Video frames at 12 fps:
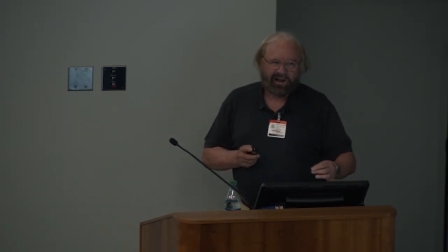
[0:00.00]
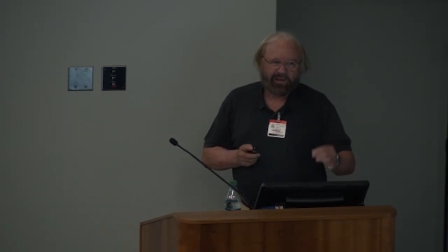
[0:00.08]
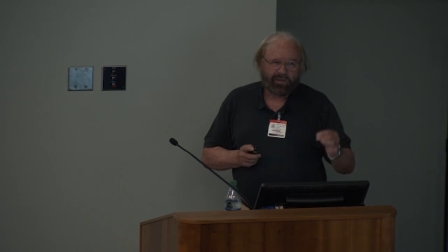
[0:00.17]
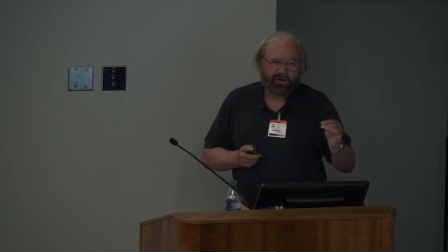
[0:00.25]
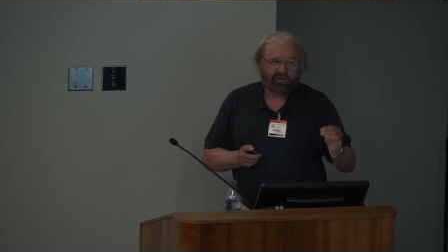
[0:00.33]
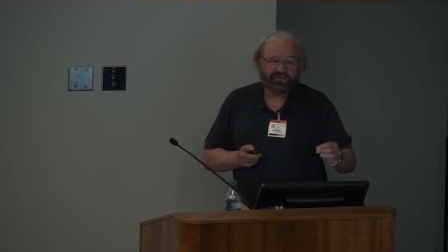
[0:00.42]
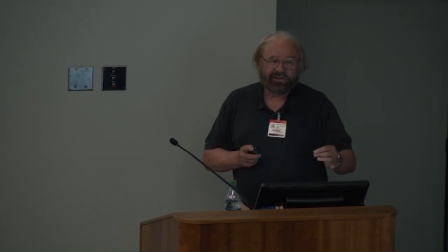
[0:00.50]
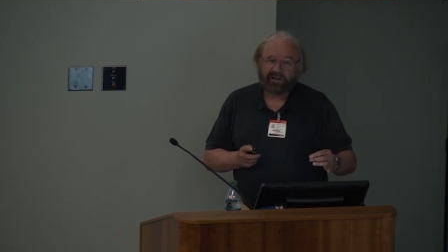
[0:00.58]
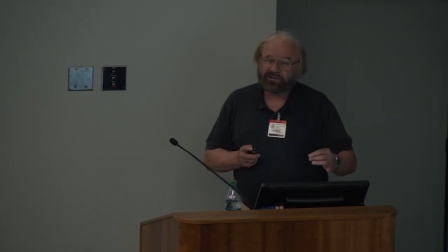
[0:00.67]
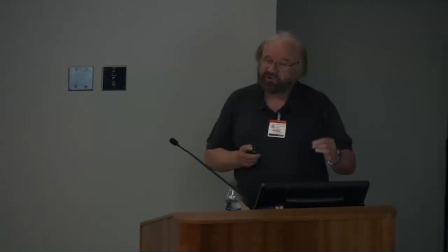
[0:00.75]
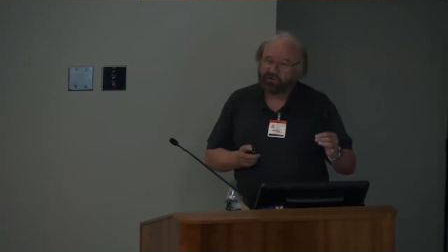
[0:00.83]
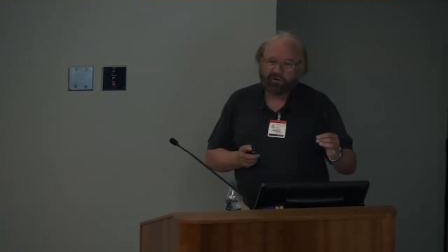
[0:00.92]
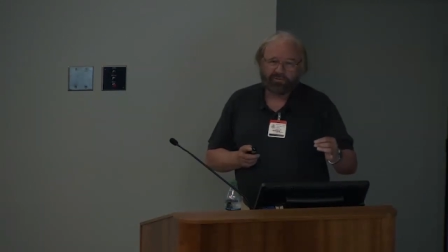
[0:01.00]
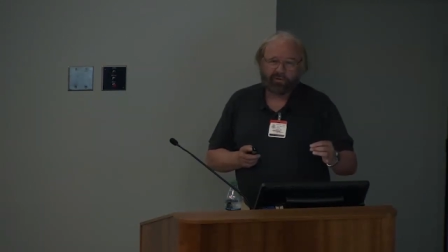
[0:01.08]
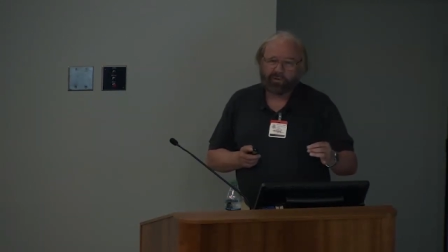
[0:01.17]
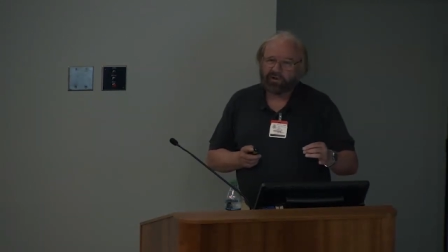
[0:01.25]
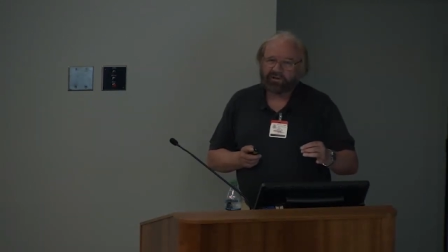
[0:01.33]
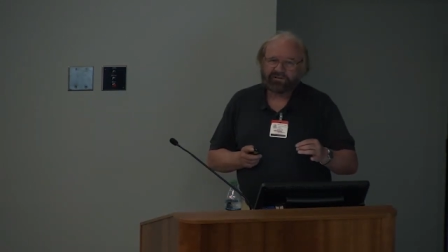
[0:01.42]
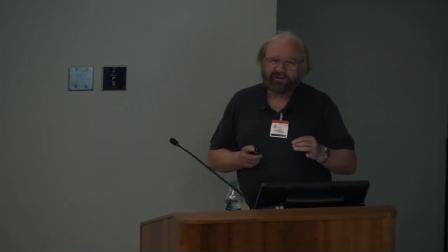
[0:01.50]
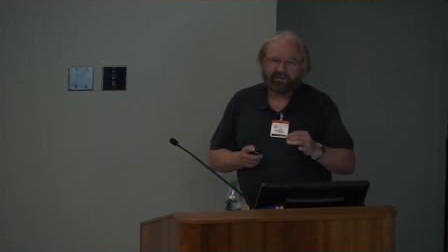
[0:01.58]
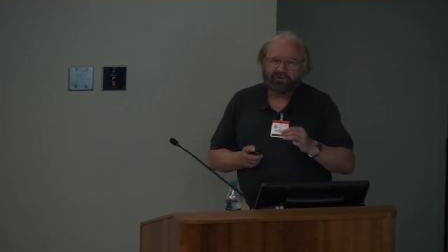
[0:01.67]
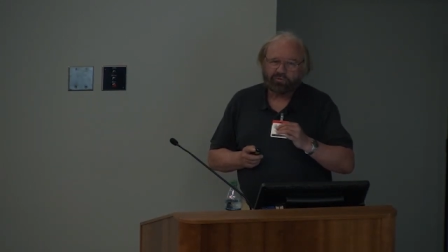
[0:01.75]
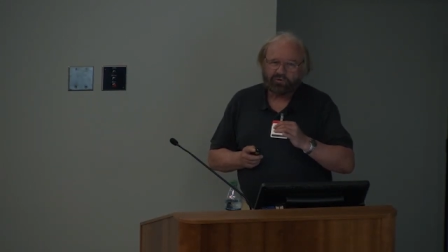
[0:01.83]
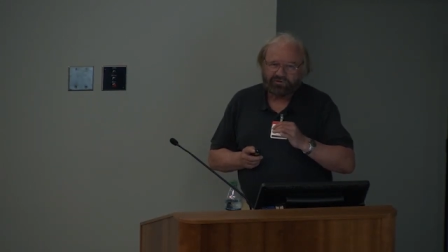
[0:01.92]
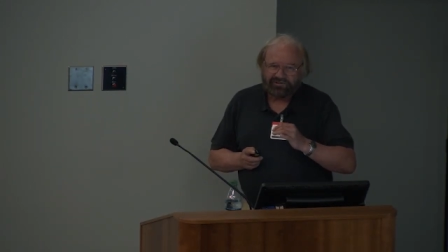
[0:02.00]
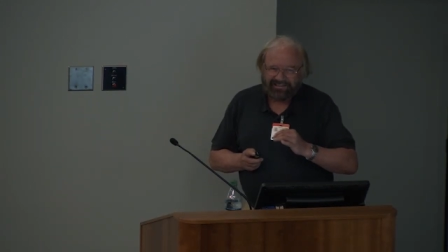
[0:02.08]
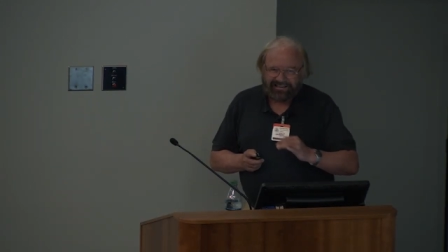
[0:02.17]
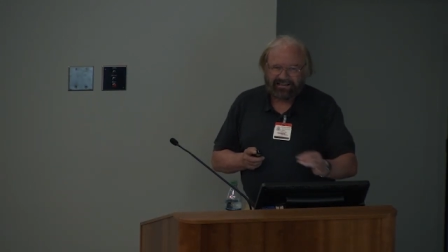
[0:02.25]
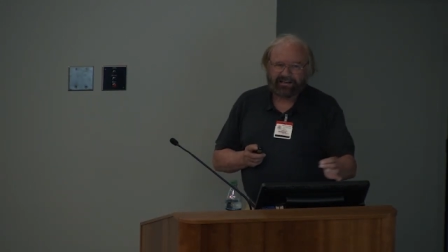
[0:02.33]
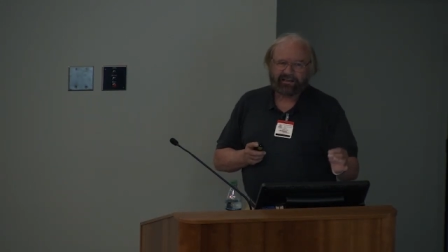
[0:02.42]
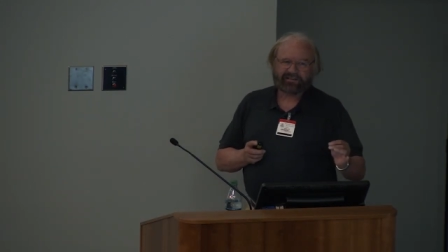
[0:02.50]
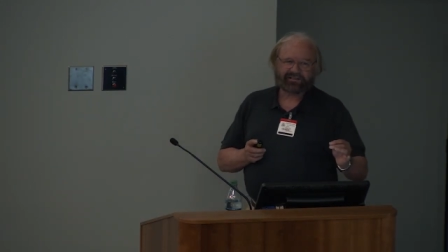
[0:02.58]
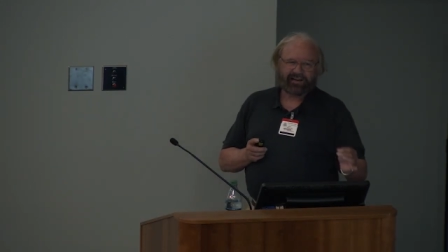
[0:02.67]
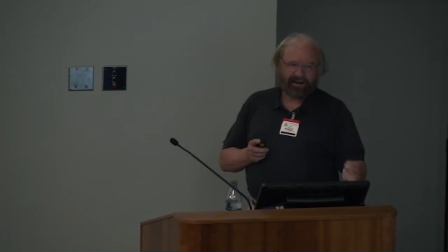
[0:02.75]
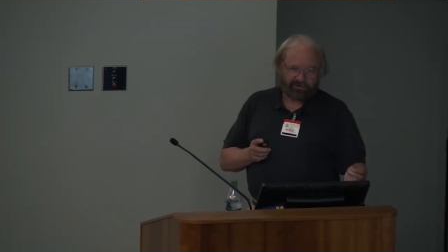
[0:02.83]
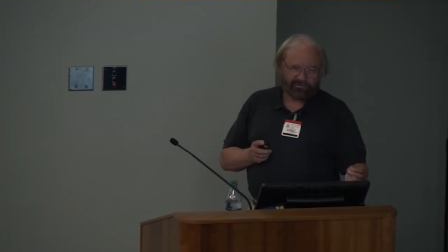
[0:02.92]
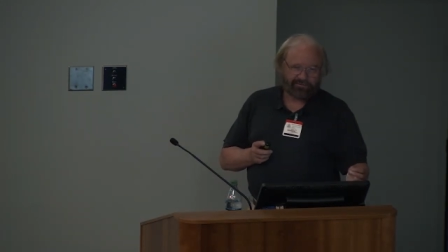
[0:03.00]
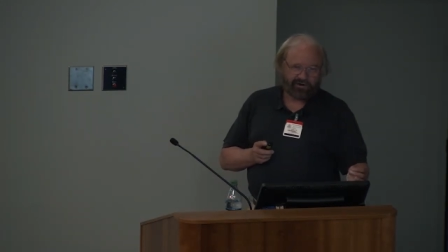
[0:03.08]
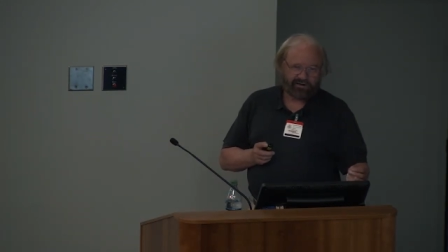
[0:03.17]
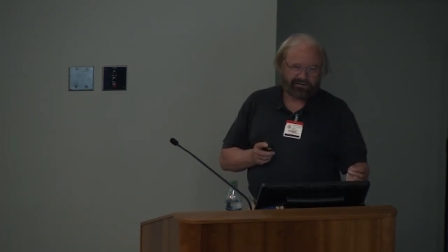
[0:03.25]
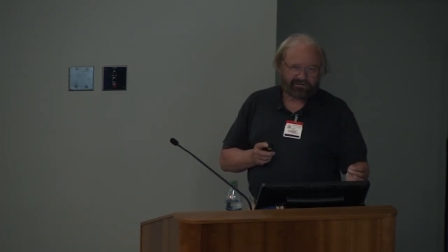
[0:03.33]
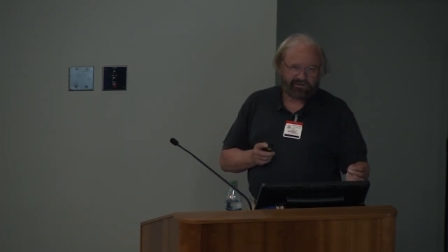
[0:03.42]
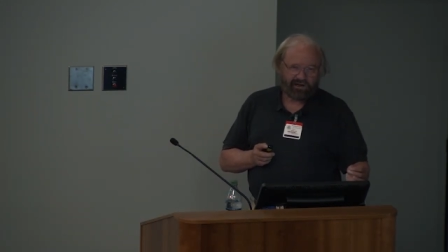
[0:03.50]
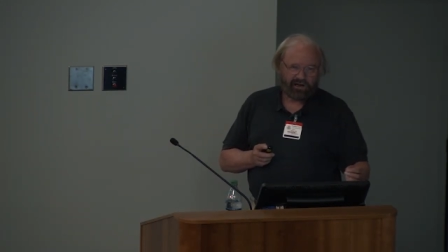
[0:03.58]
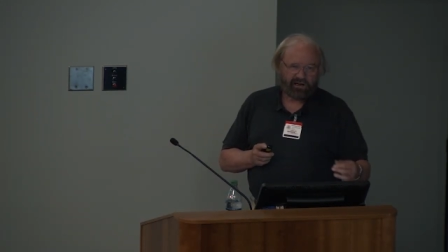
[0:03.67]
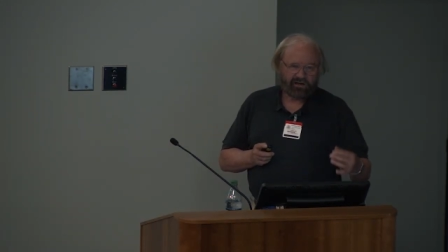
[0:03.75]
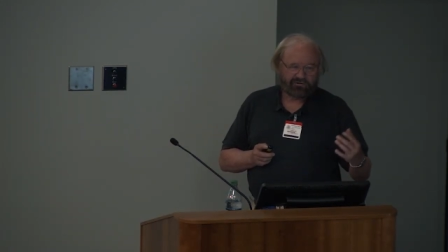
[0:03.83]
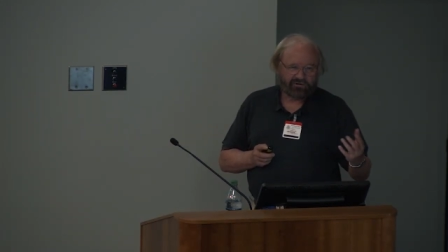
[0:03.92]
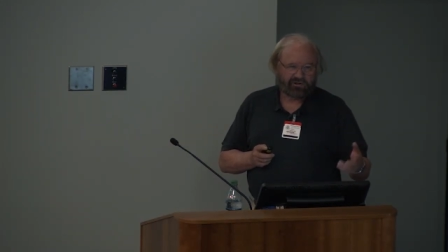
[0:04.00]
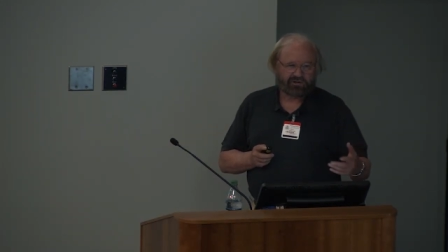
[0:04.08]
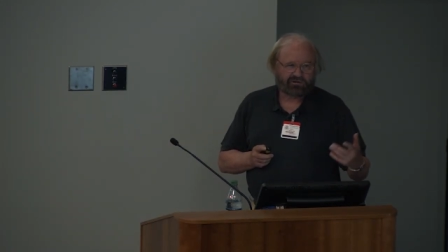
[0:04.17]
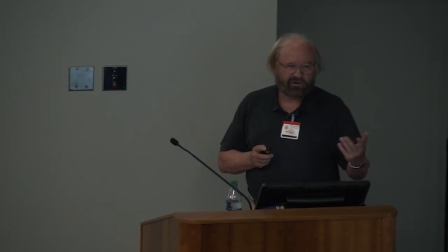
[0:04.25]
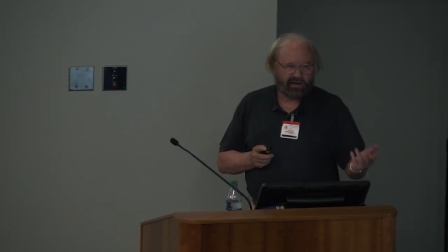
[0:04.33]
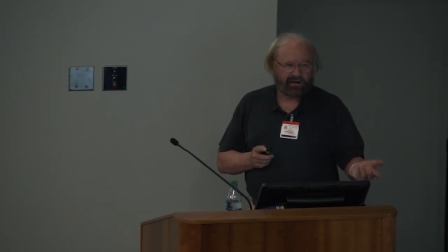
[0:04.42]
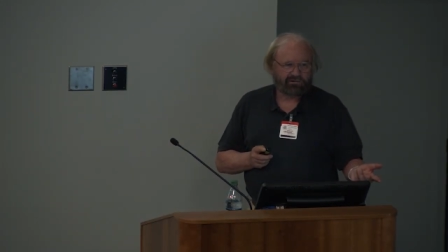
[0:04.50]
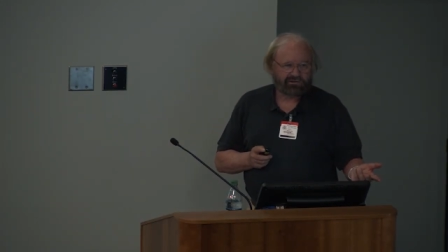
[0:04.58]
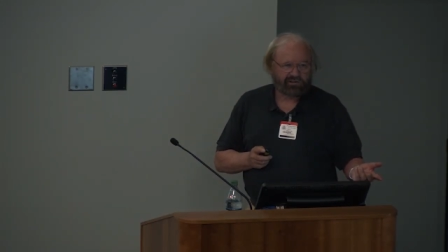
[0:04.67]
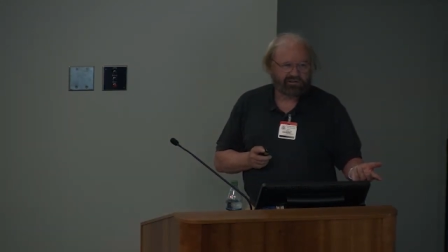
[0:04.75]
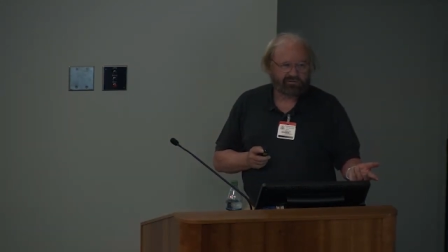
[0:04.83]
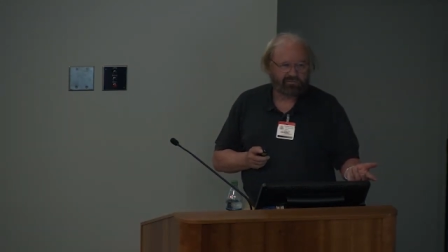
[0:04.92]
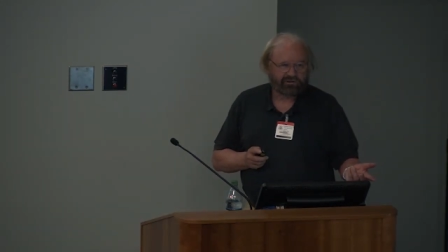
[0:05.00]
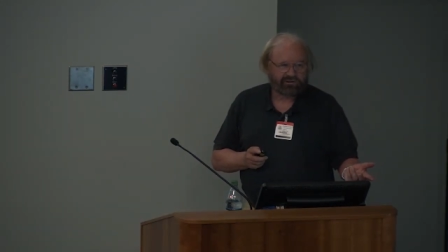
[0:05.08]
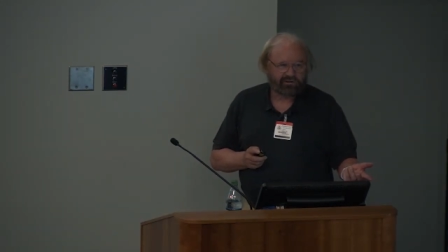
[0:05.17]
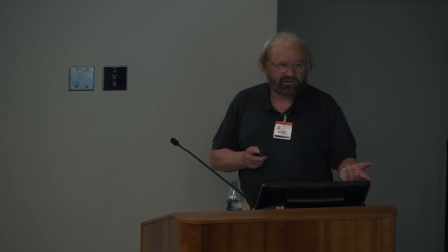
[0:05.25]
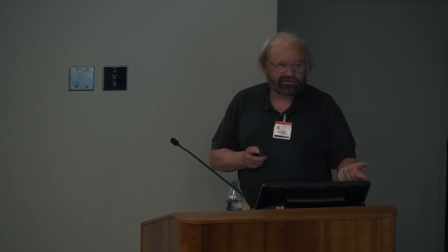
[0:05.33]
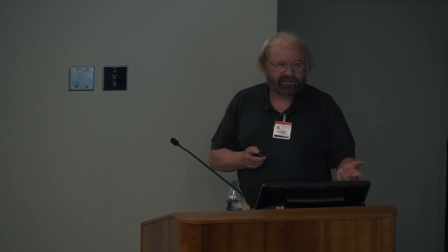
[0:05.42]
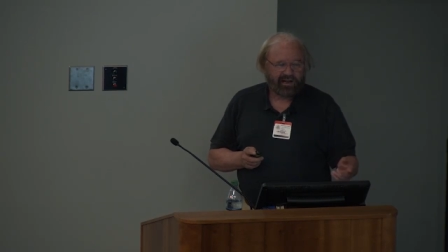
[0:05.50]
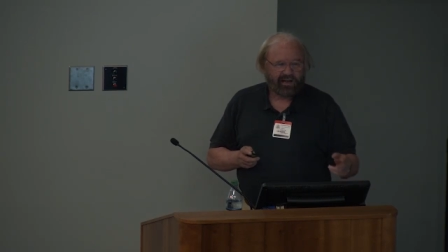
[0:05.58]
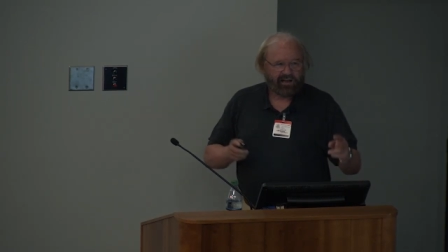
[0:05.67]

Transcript: those are two of the things that are routinely sacrificed in traditional language teaching materials